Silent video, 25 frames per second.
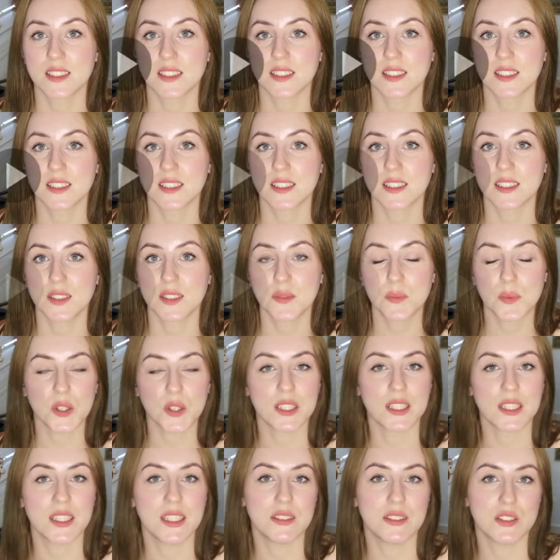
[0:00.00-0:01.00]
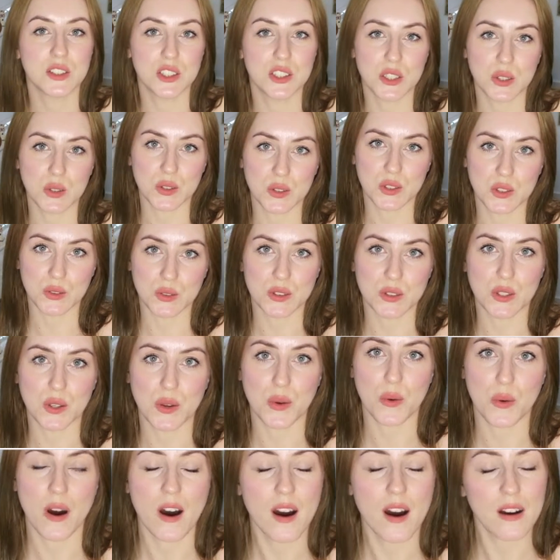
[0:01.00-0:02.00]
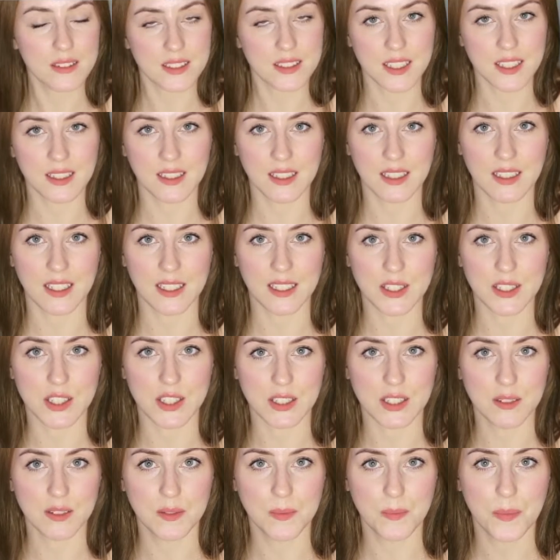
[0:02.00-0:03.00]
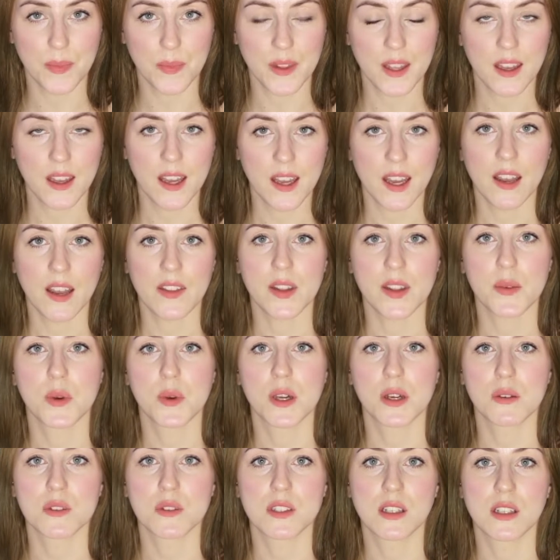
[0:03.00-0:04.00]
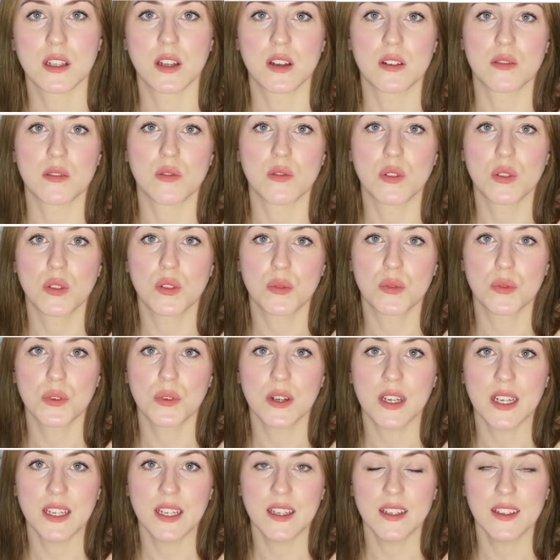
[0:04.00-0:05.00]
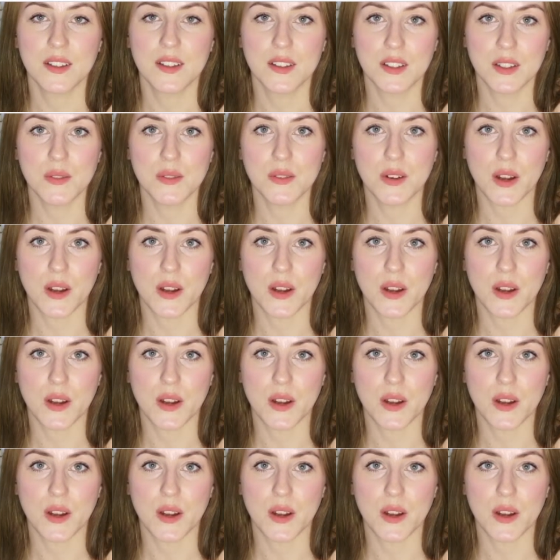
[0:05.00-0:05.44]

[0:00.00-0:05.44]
We may cover a few topics, and this is generally what you would find and expect if you go